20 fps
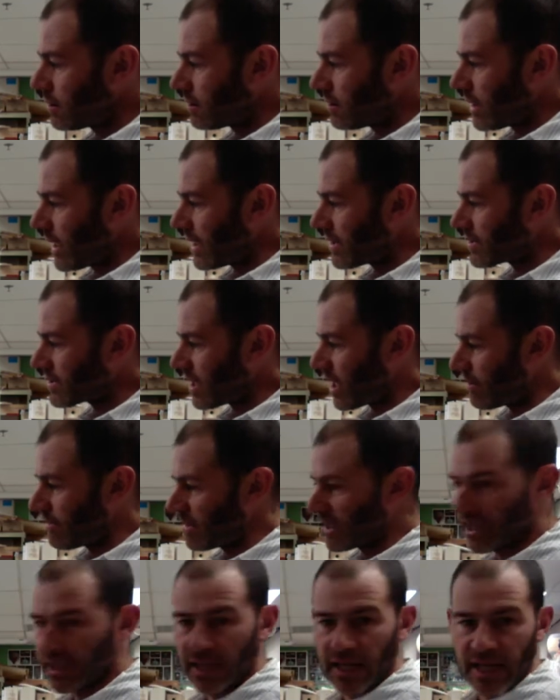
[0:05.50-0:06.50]
last time
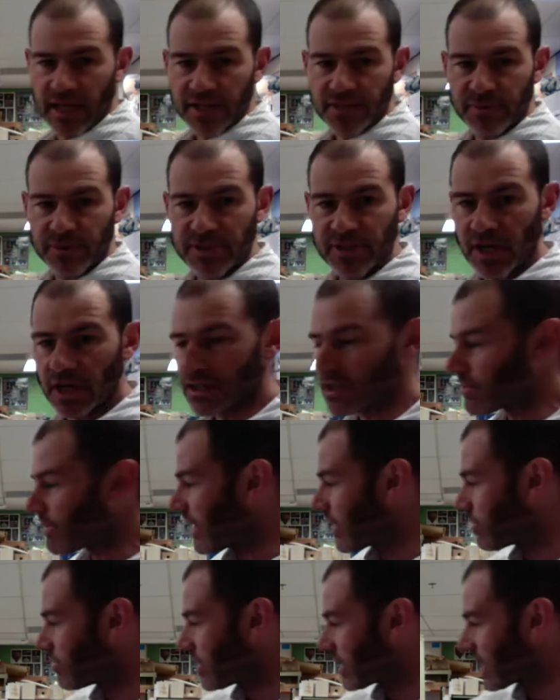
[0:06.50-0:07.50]
in class we talked
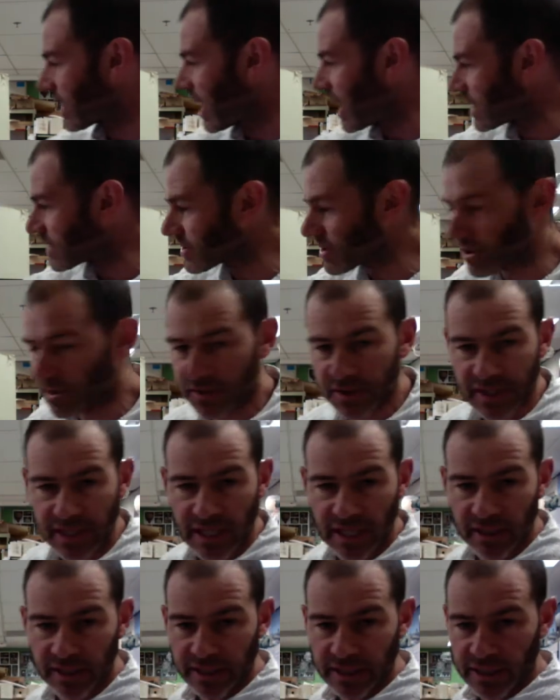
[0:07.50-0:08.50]
about Picasso's
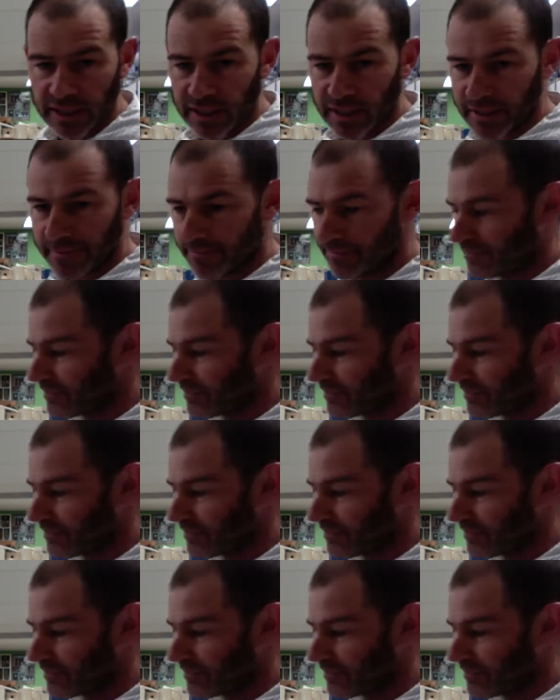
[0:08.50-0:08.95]
Guernica.